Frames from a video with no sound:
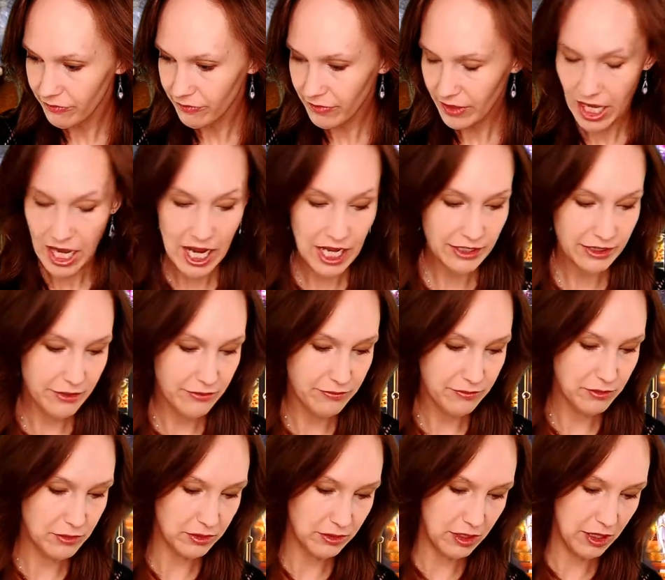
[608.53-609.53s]
And the
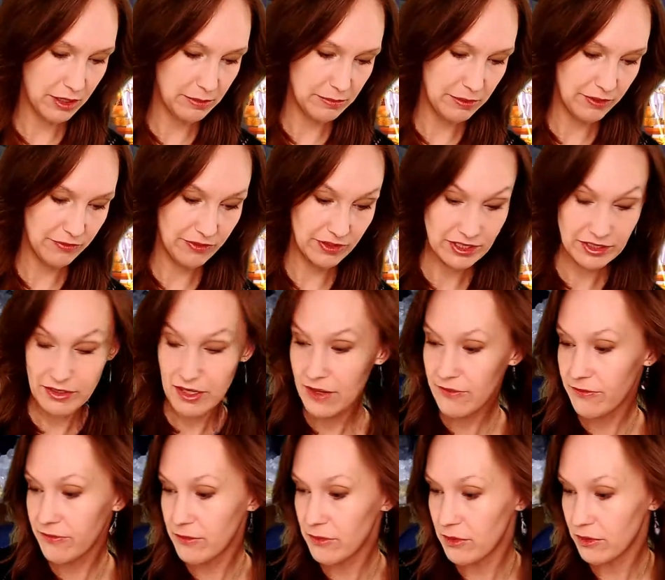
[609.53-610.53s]
Fool card, perfect. So
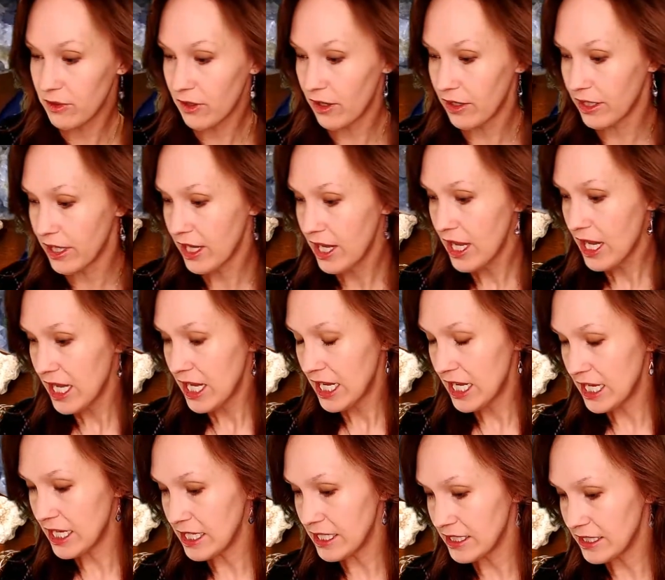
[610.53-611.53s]
that Fool card
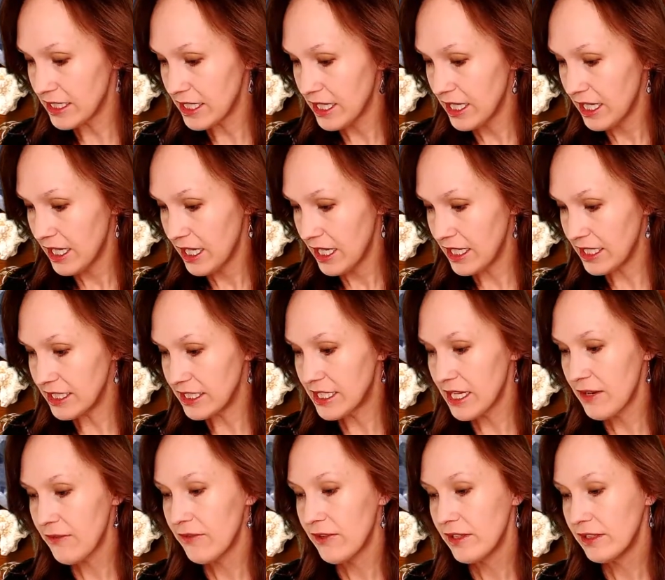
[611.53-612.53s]
is is
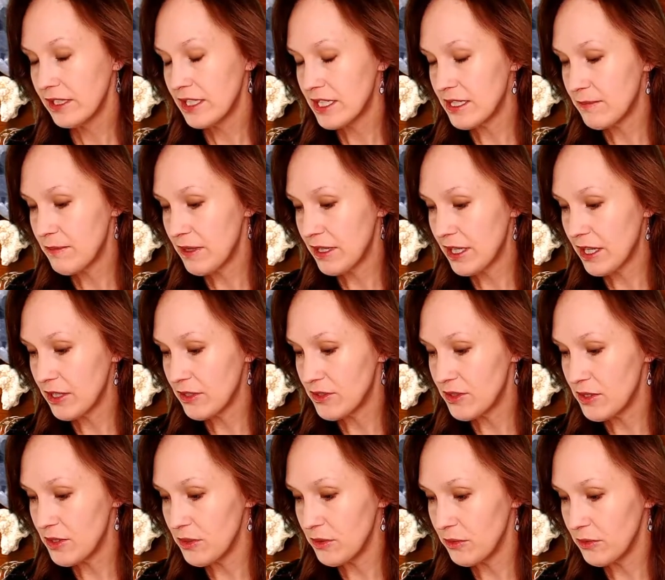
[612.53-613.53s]
definitely speaking
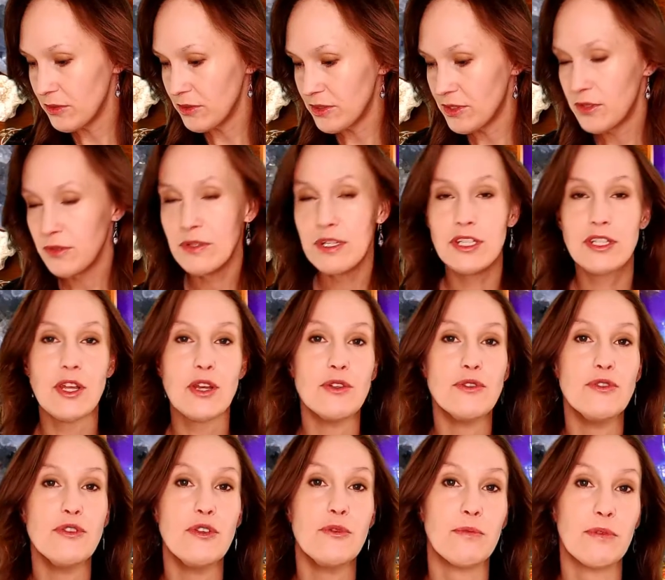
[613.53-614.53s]
to to this
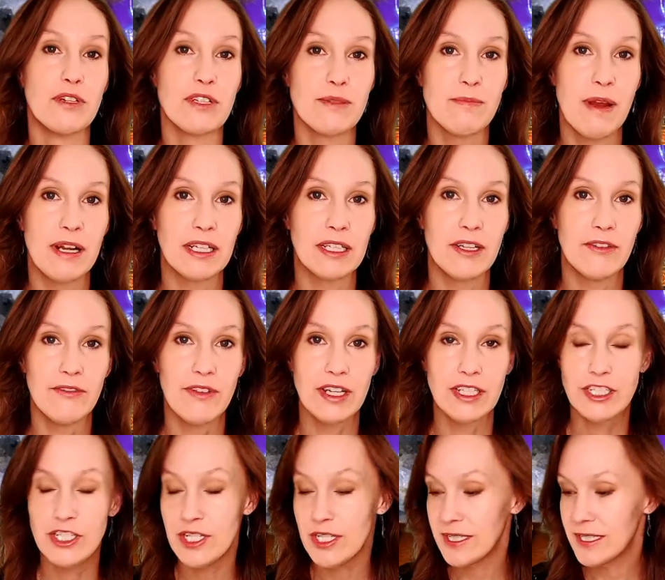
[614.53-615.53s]
new perspective that
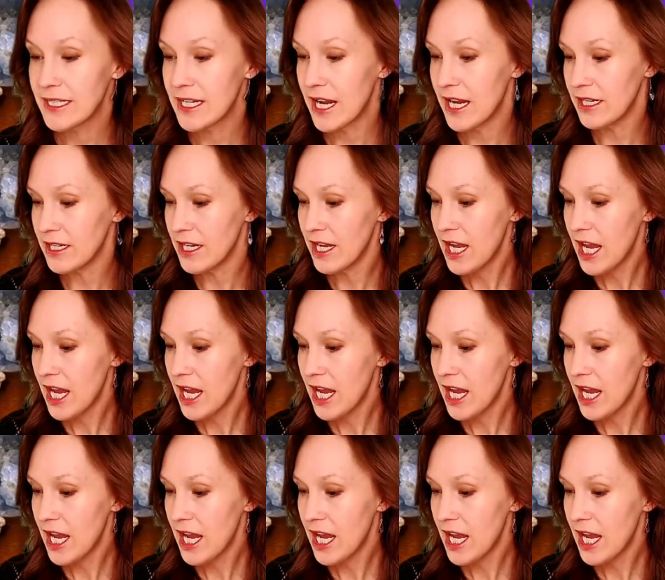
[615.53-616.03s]
she's gained.